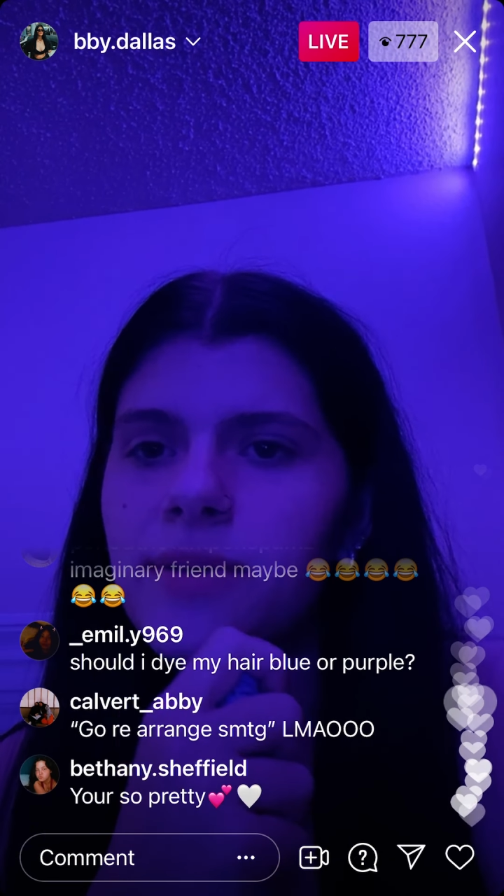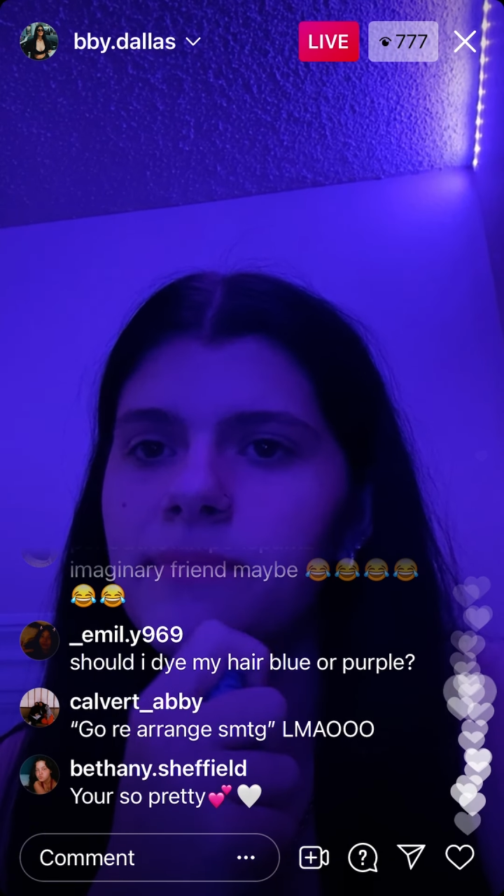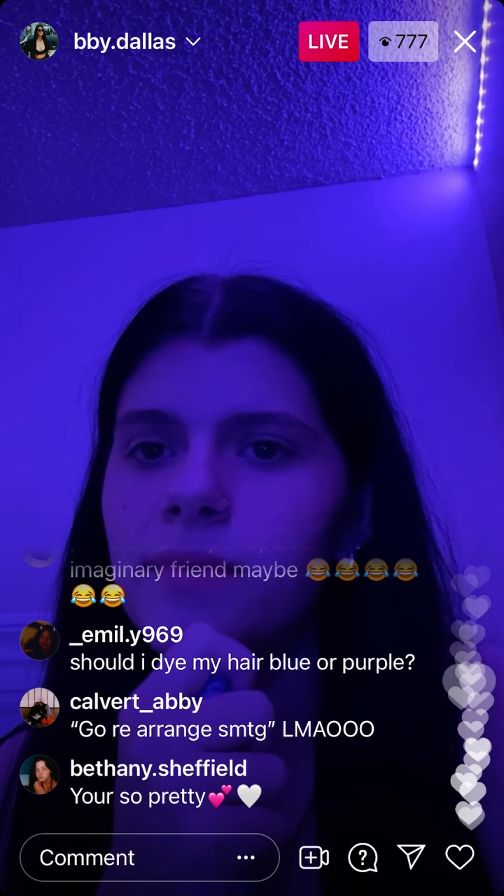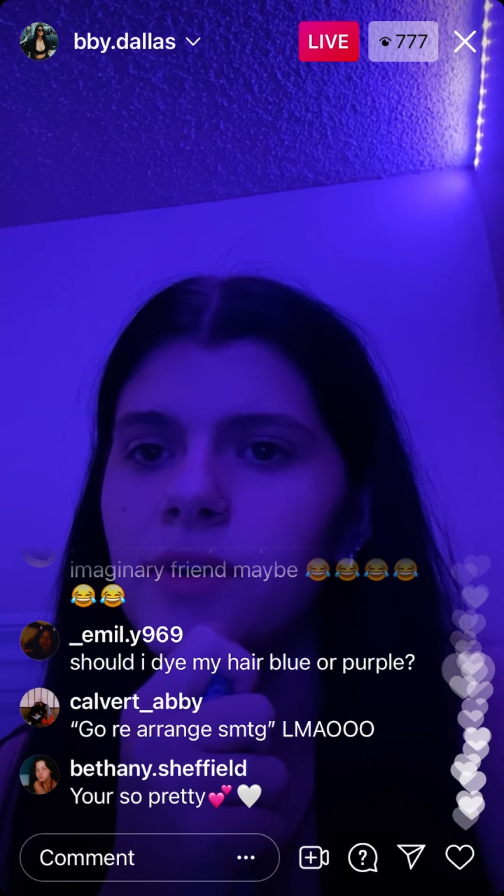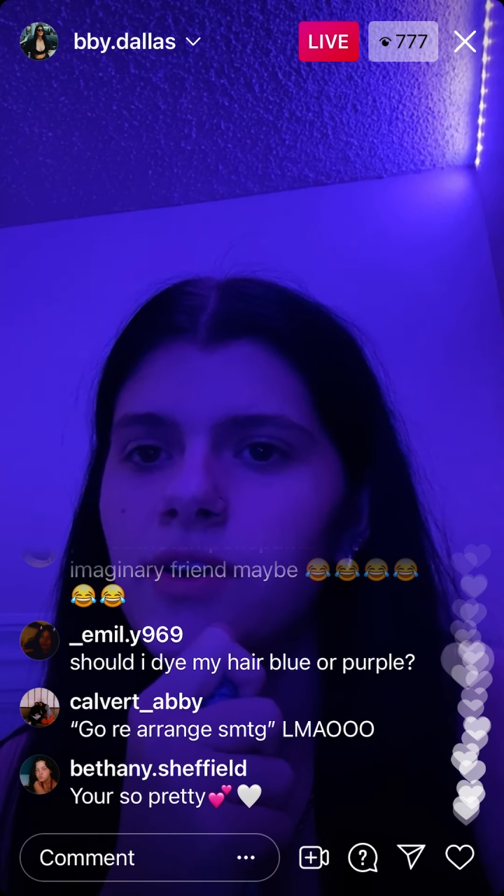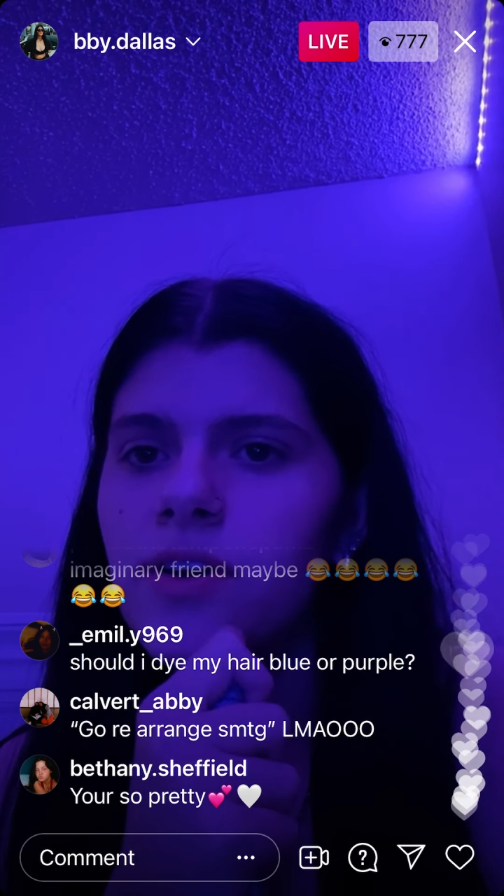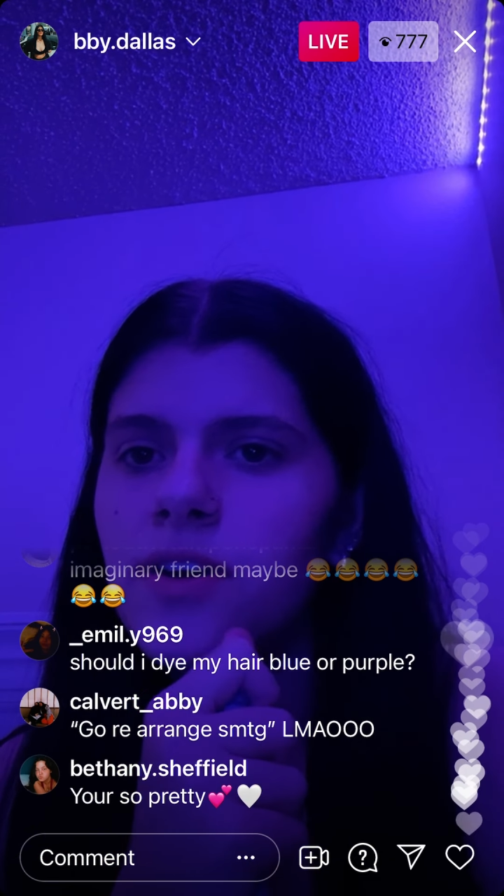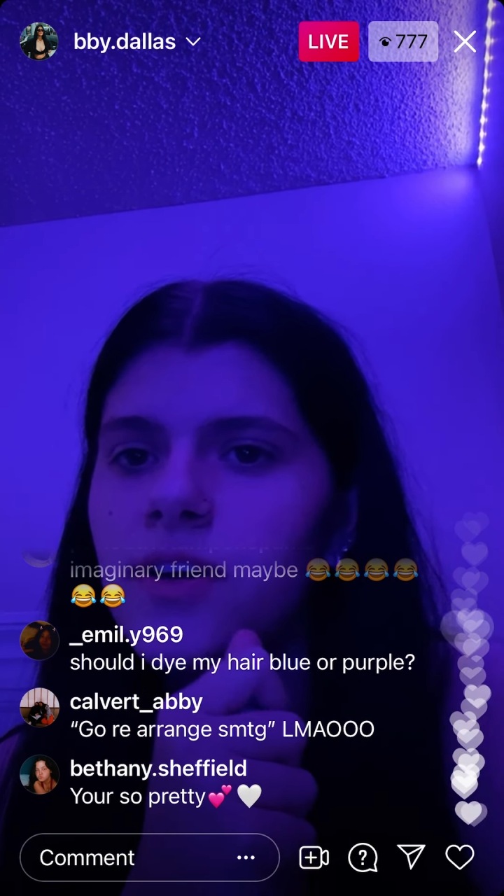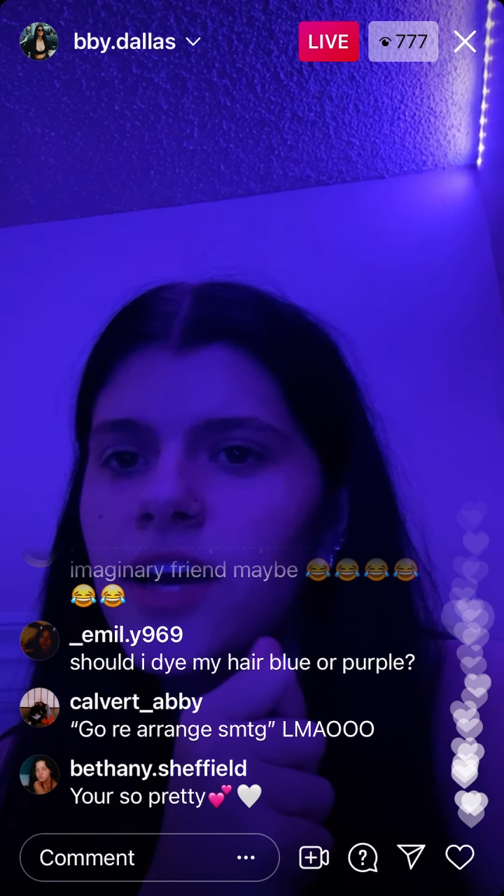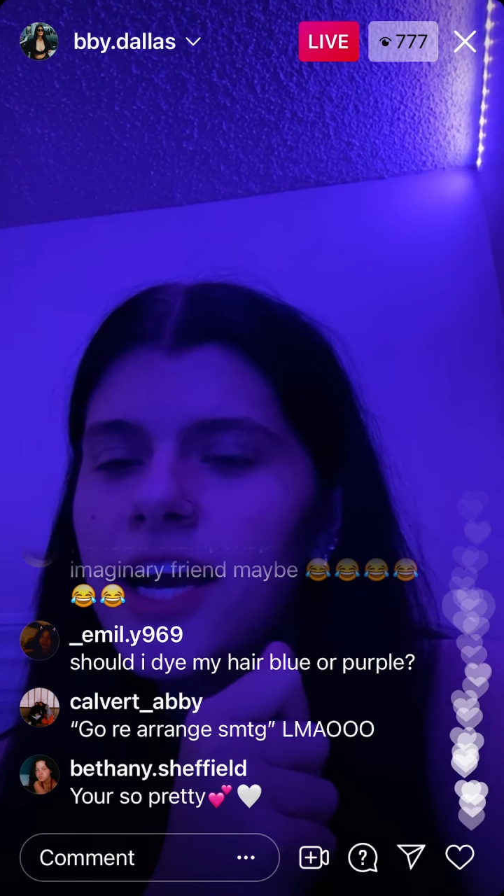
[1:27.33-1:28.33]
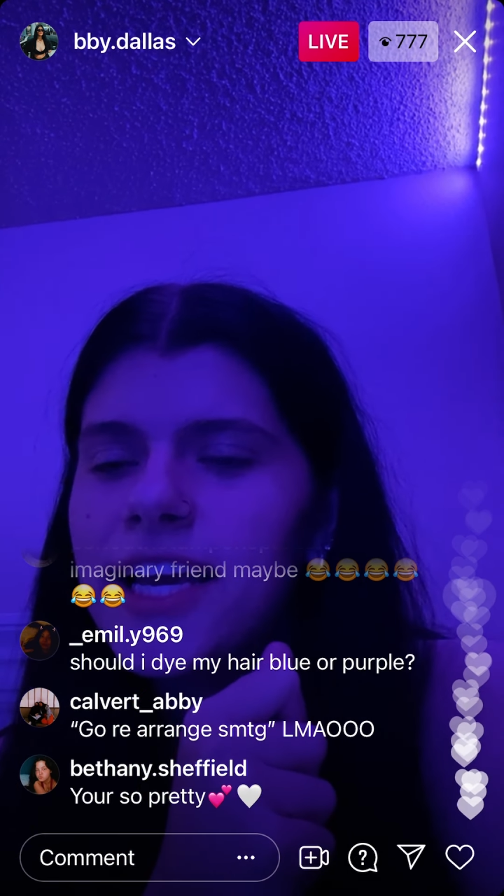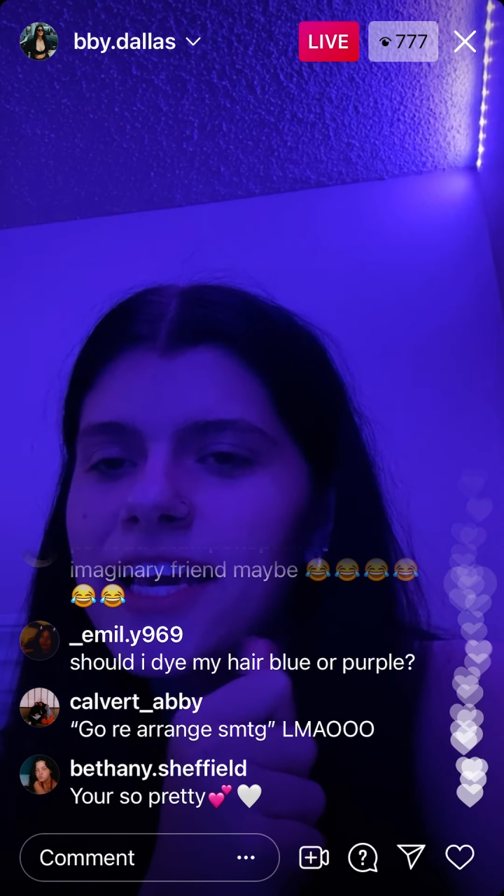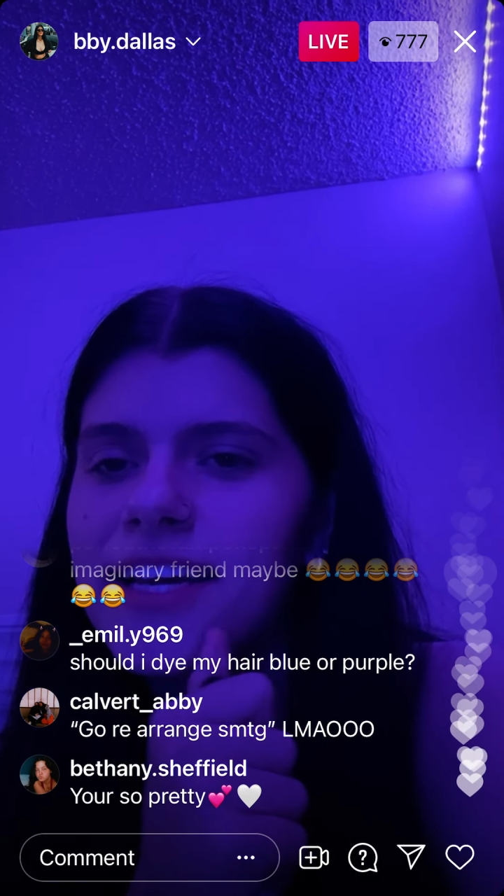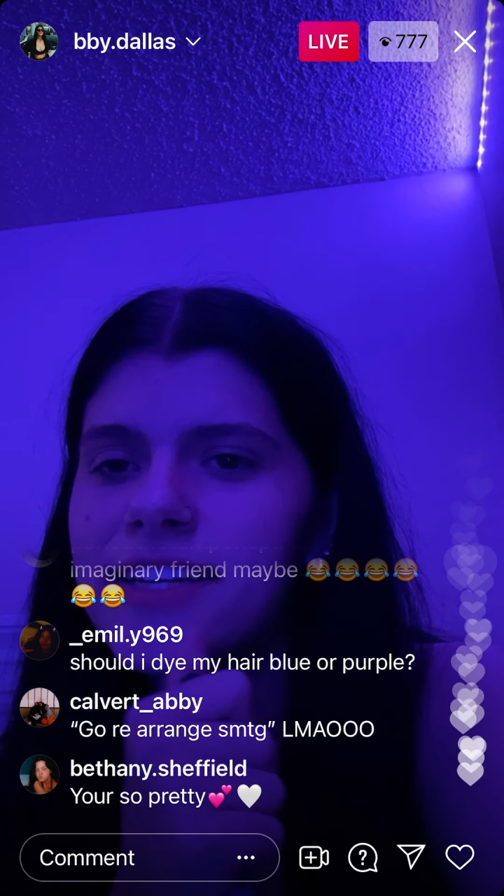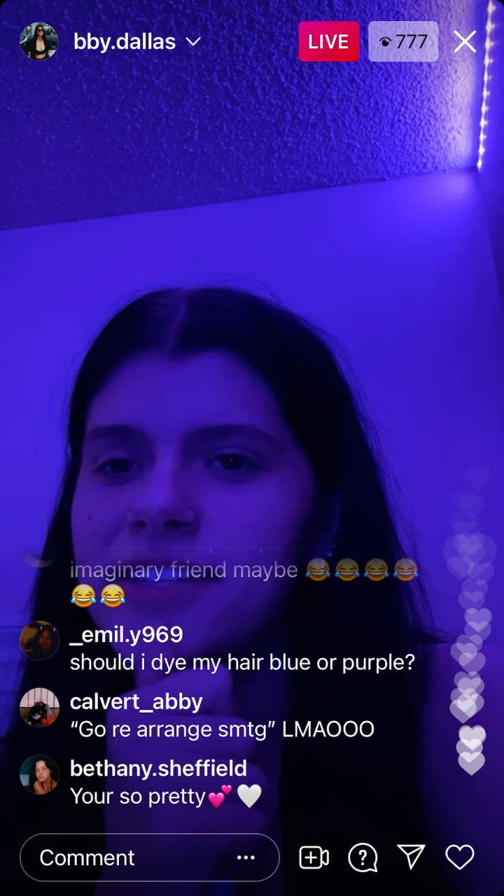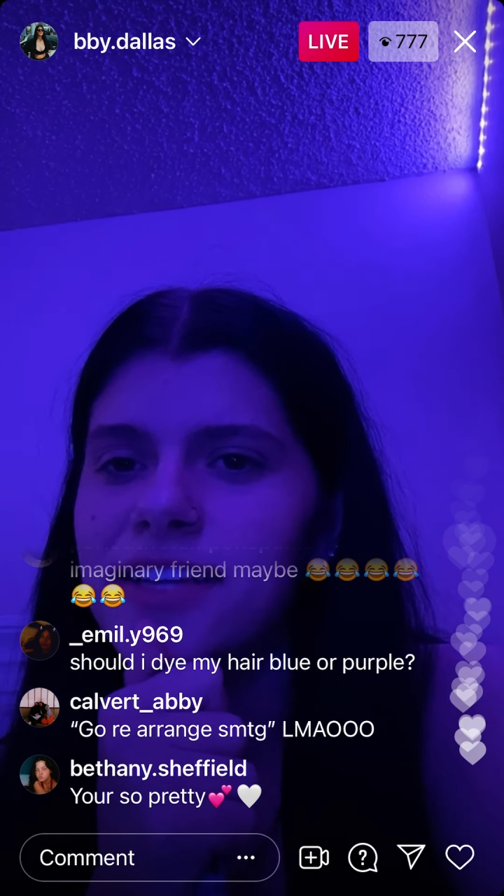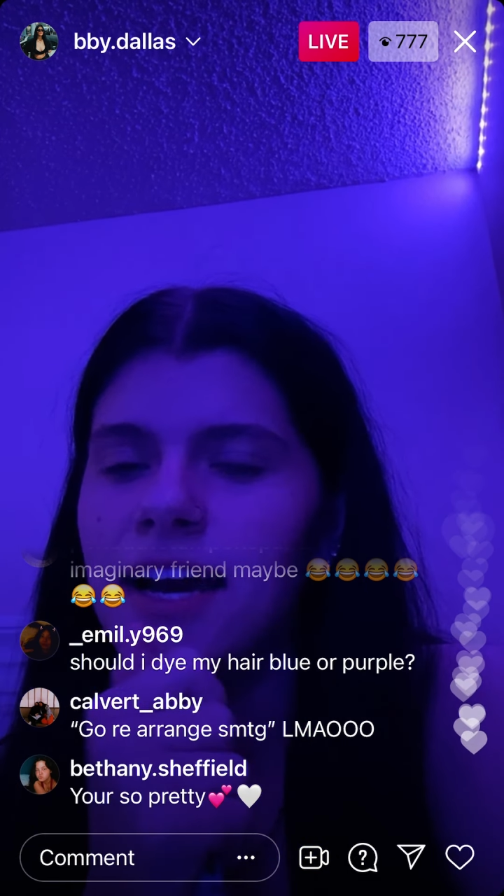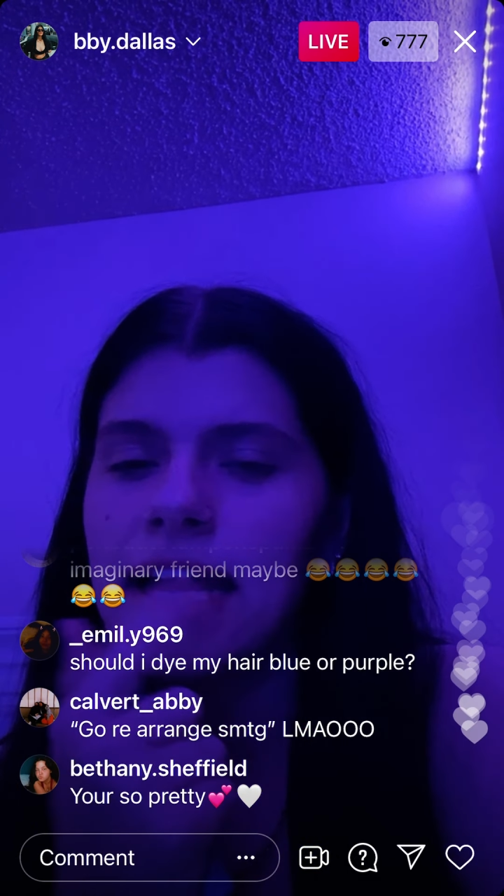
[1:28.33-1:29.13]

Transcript: them? I can't.